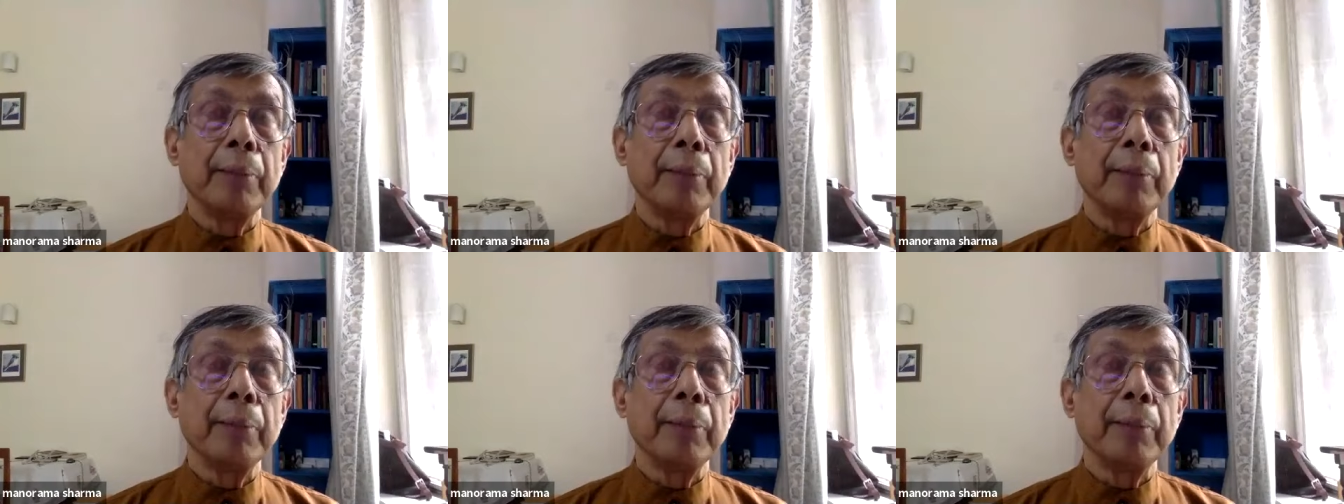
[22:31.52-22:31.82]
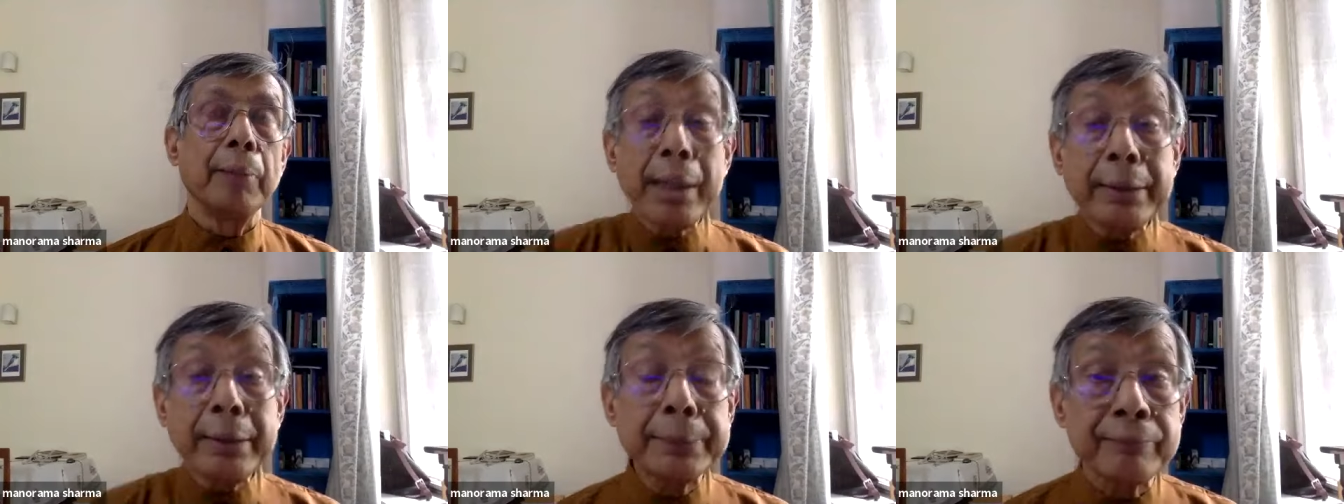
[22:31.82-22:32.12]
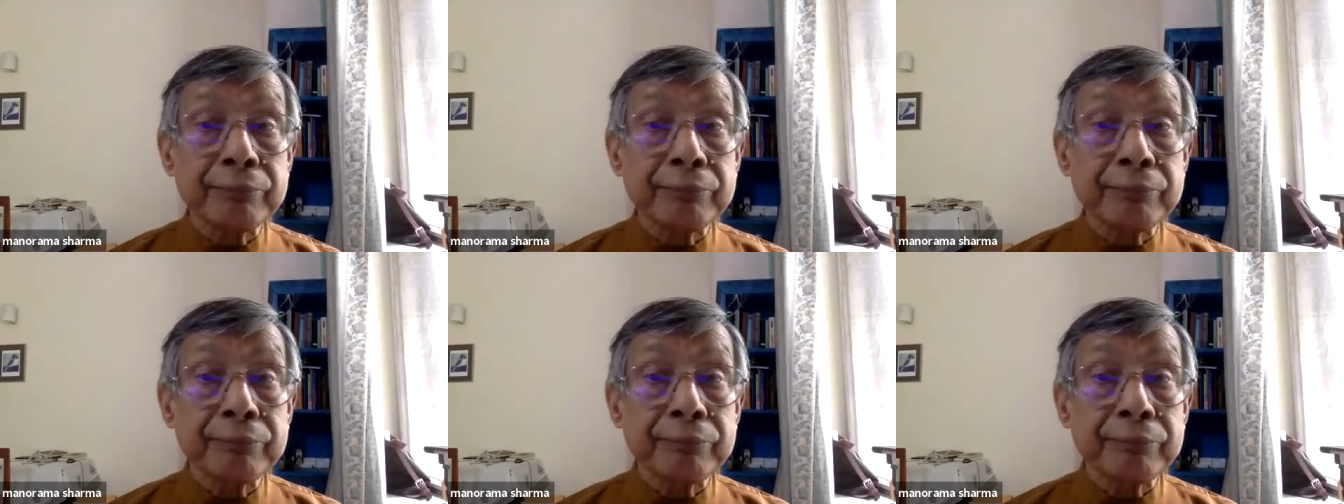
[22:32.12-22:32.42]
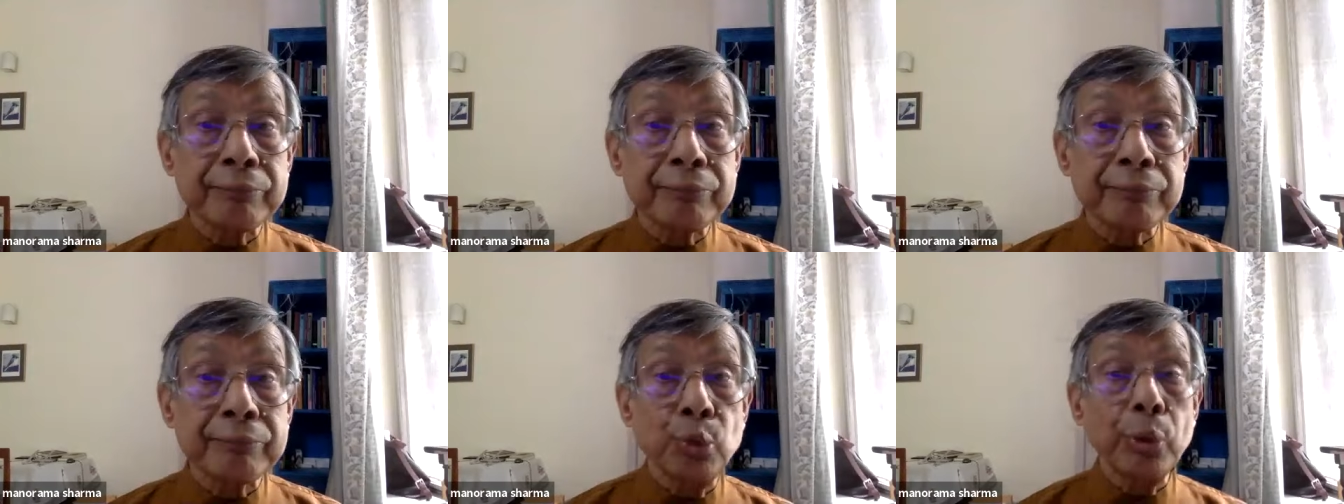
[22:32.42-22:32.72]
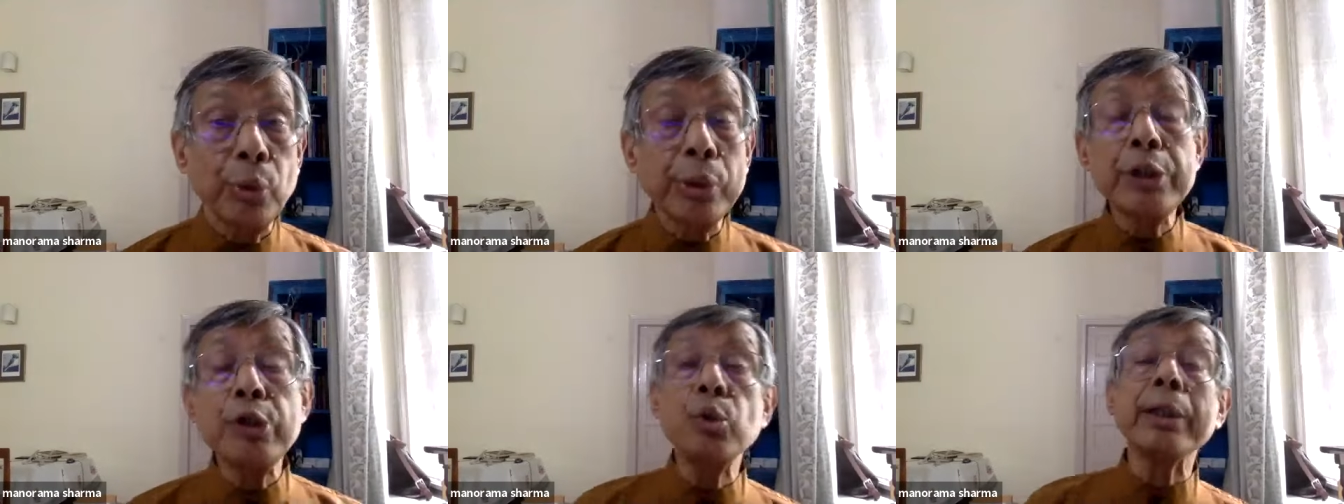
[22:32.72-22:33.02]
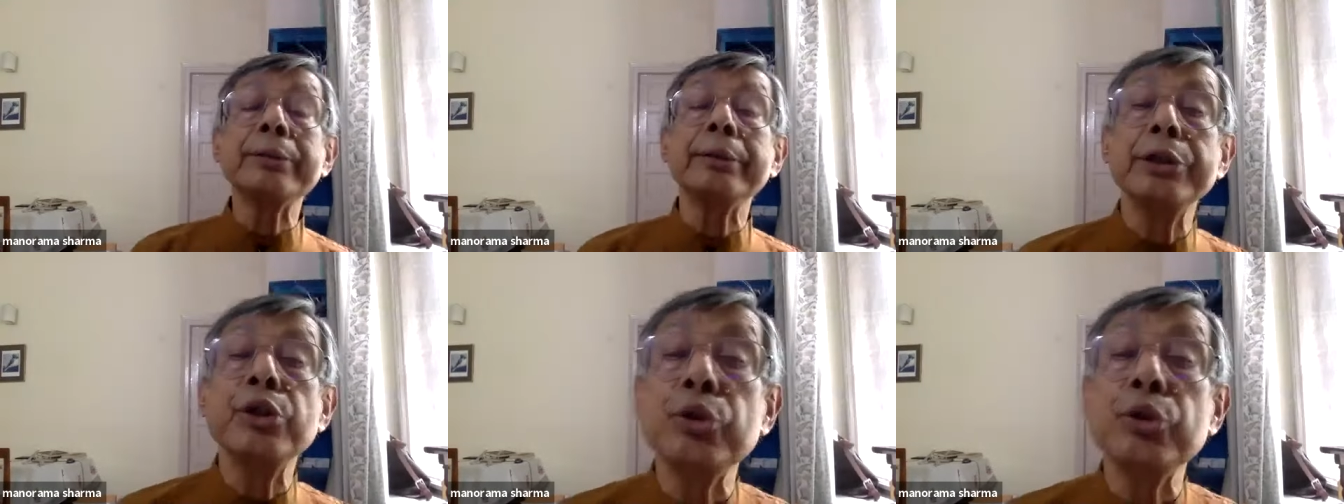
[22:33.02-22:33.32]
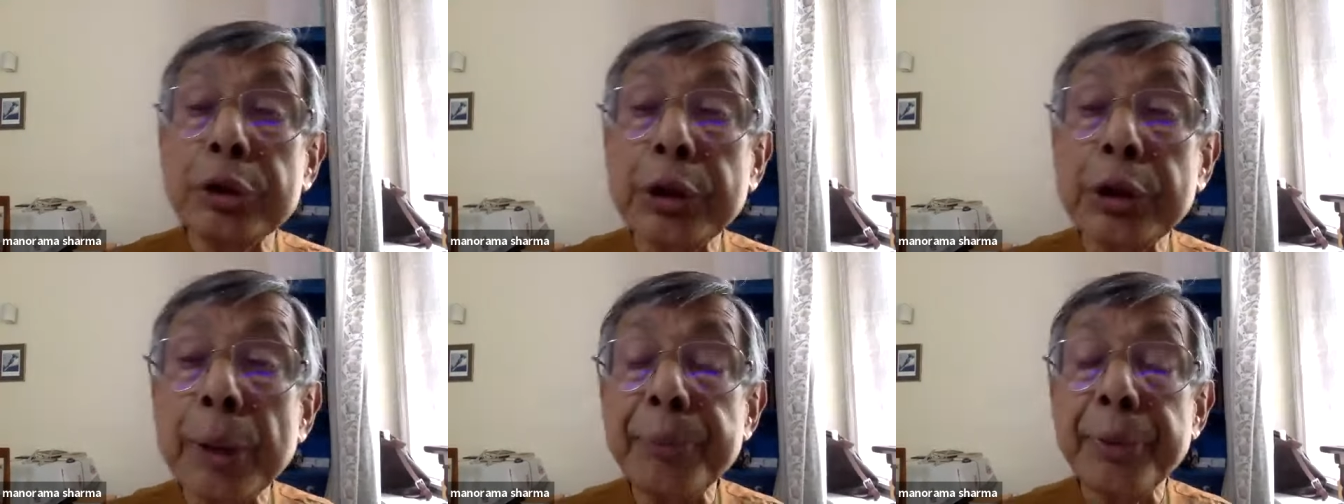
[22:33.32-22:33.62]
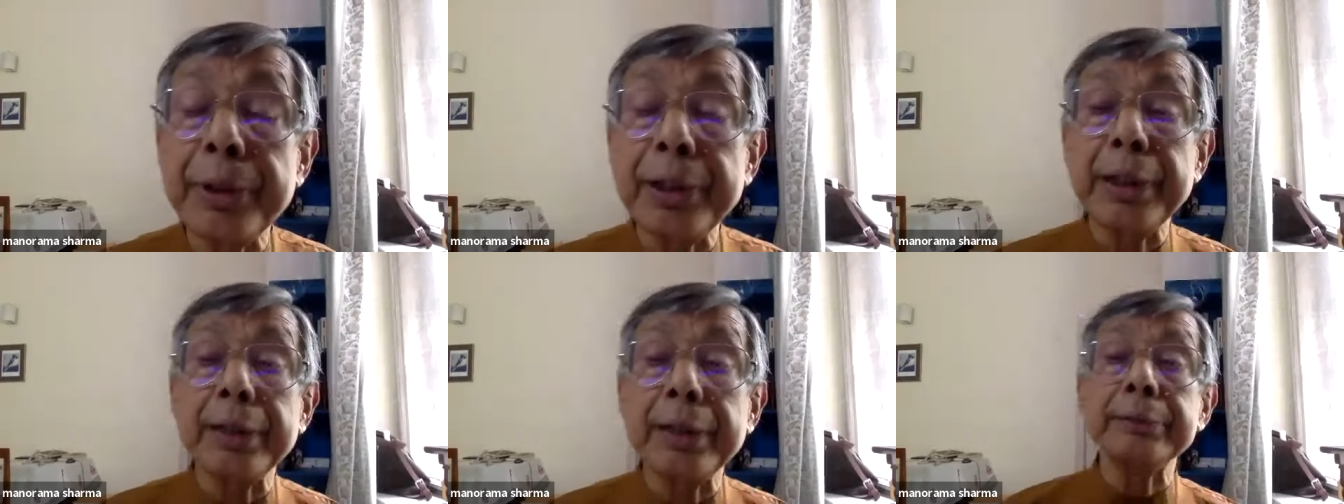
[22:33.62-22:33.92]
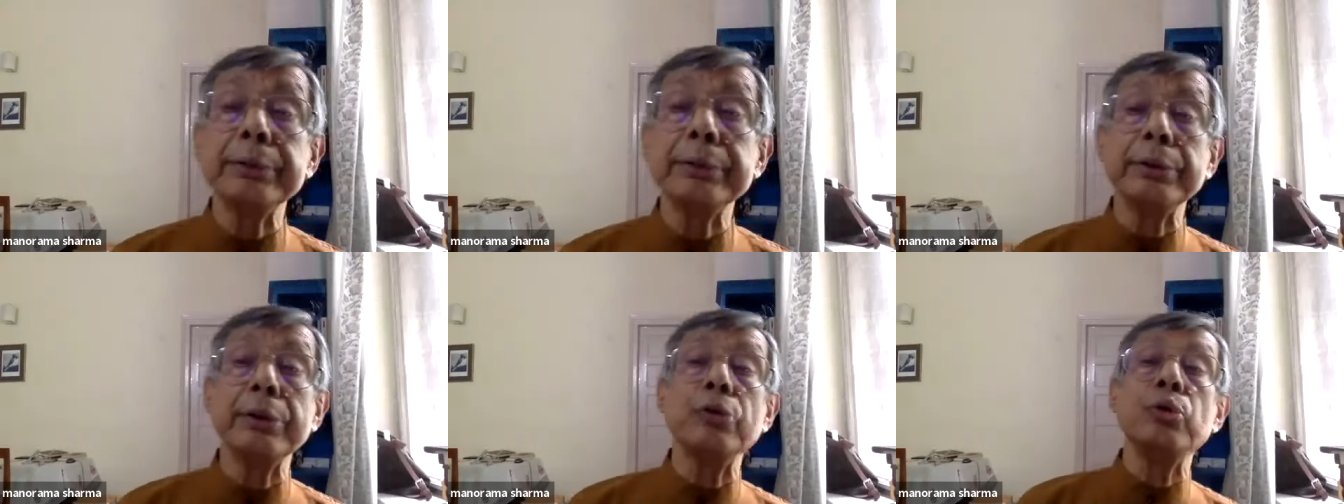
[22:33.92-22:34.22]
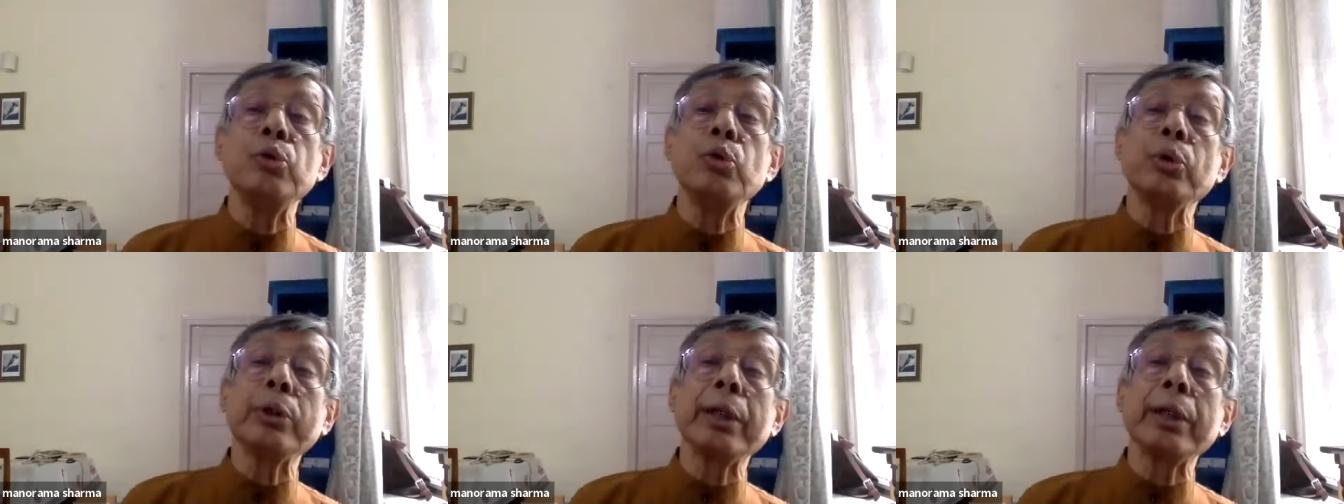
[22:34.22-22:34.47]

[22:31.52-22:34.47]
But when you look at Uttar Pradesh,